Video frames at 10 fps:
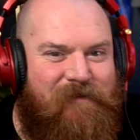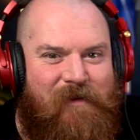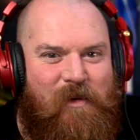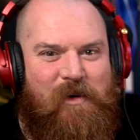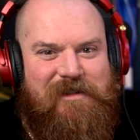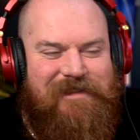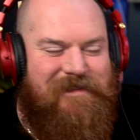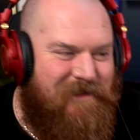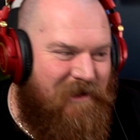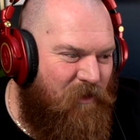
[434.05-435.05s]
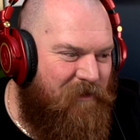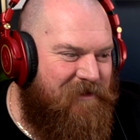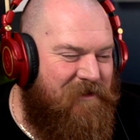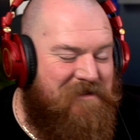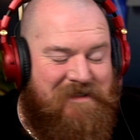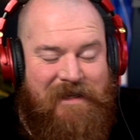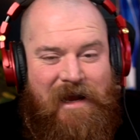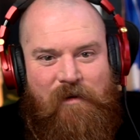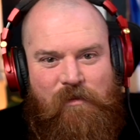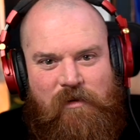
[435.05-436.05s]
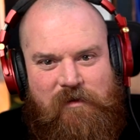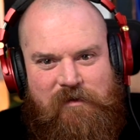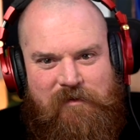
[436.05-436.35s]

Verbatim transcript: Force. No, it's not Star Wars.